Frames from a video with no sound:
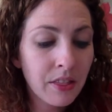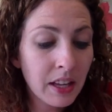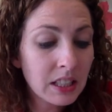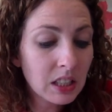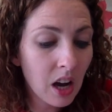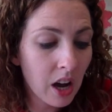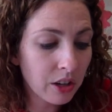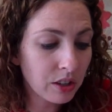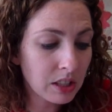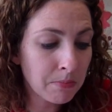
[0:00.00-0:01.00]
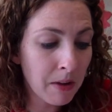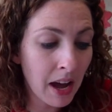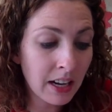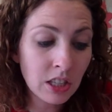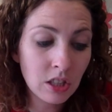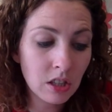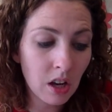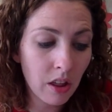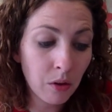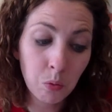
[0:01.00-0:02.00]
This Congress managed
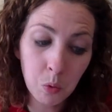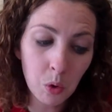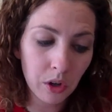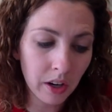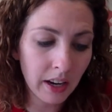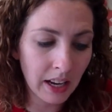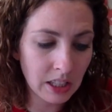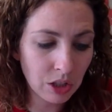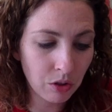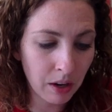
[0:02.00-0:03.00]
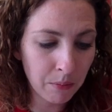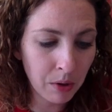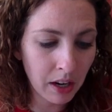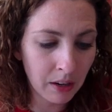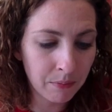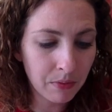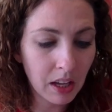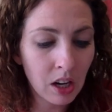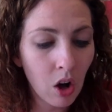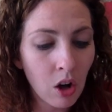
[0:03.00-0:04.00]
the war against Great Britain.
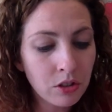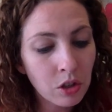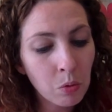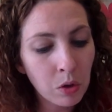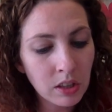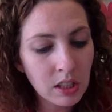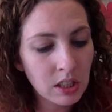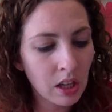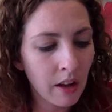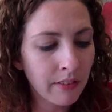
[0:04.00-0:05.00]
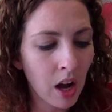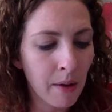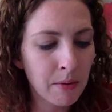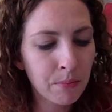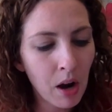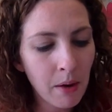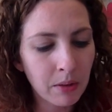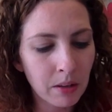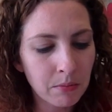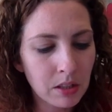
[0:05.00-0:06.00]
It also worked to solve common
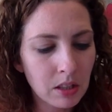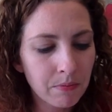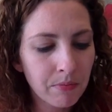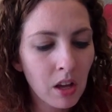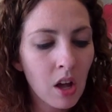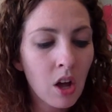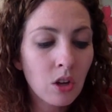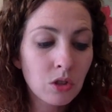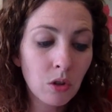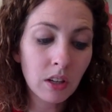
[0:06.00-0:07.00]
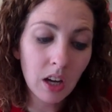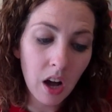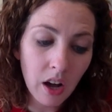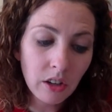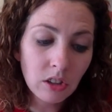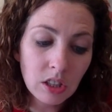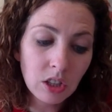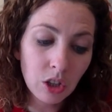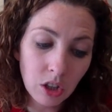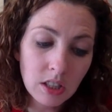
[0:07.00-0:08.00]
problems. So the Congress
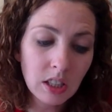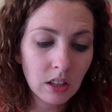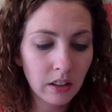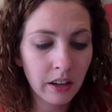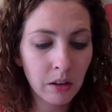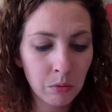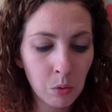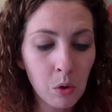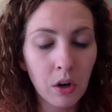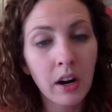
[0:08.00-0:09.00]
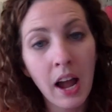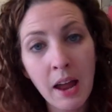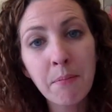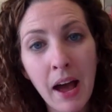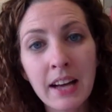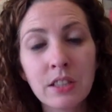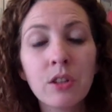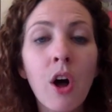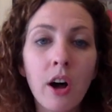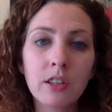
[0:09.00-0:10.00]
could declare war and pass
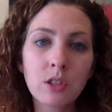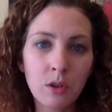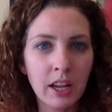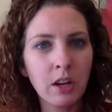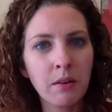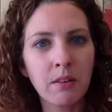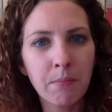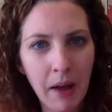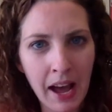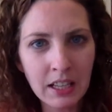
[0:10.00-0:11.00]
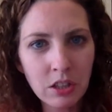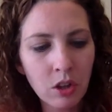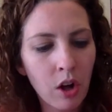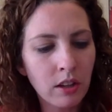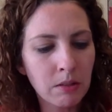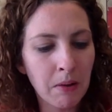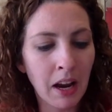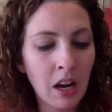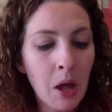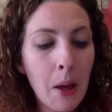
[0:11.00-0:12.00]
laws, so they could pass laws
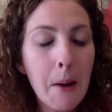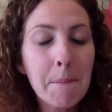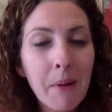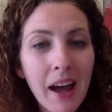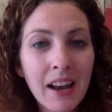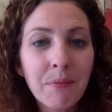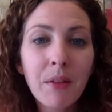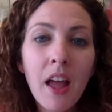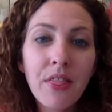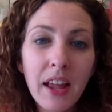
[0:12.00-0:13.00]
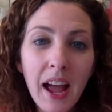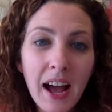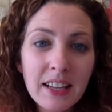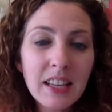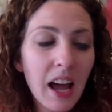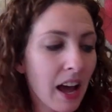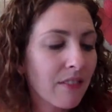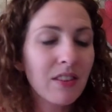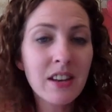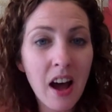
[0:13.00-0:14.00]
made, but they had to
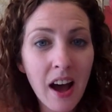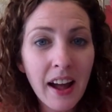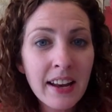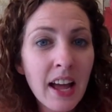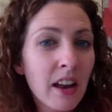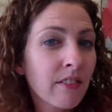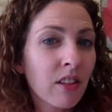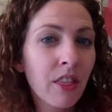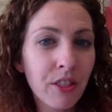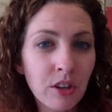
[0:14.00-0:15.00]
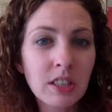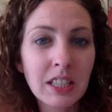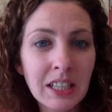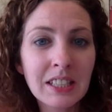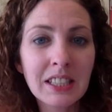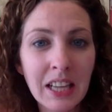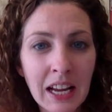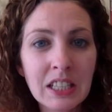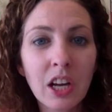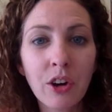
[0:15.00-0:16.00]
have 9 out of the 13
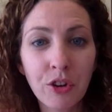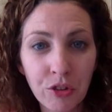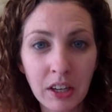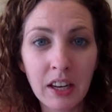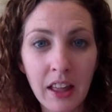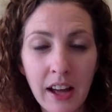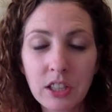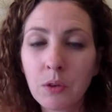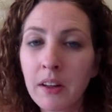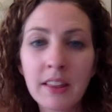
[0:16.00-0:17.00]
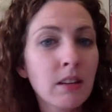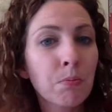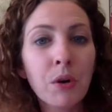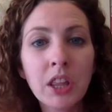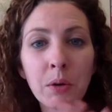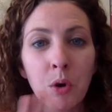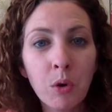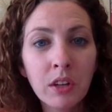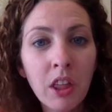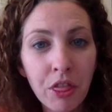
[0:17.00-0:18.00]
states agree to that. So at this point, there were
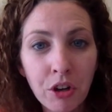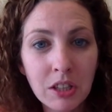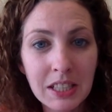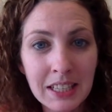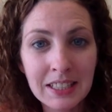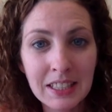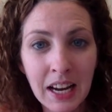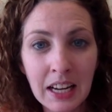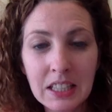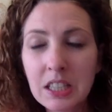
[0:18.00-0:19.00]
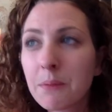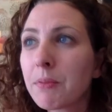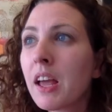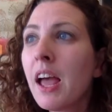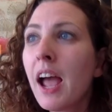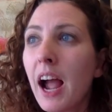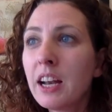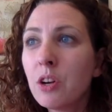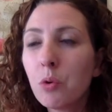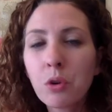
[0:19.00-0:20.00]
only 13 states.
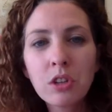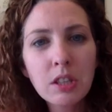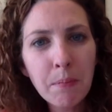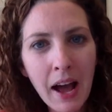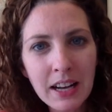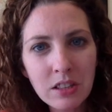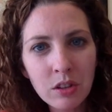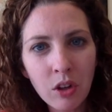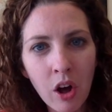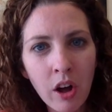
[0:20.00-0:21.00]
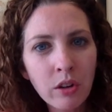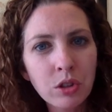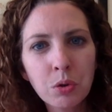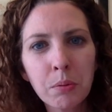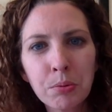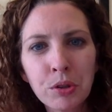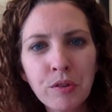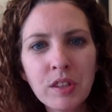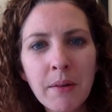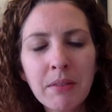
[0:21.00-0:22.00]
And in order to pass a law or to
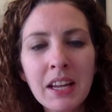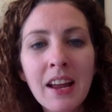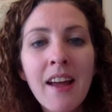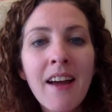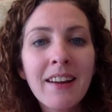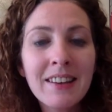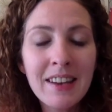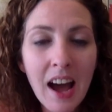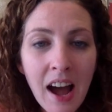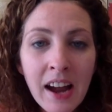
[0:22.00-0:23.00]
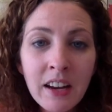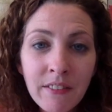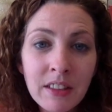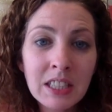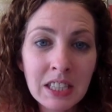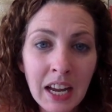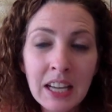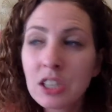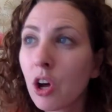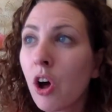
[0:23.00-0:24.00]
approve something, 9 of the
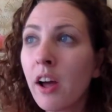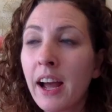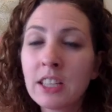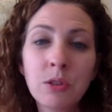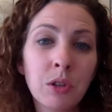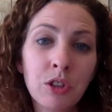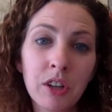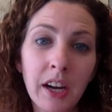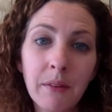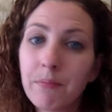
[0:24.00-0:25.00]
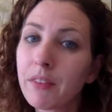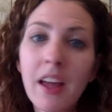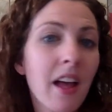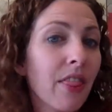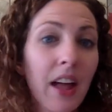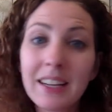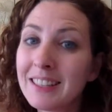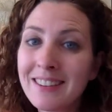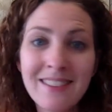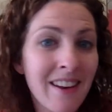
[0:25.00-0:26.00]
states all had to agree. That
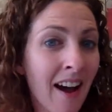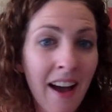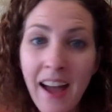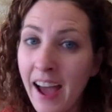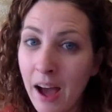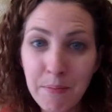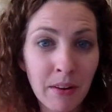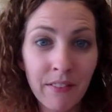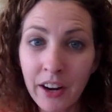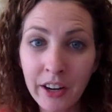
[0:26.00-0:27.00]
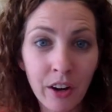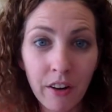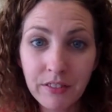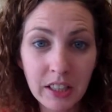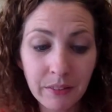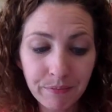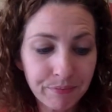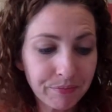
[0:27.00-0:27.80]
did not happen very often.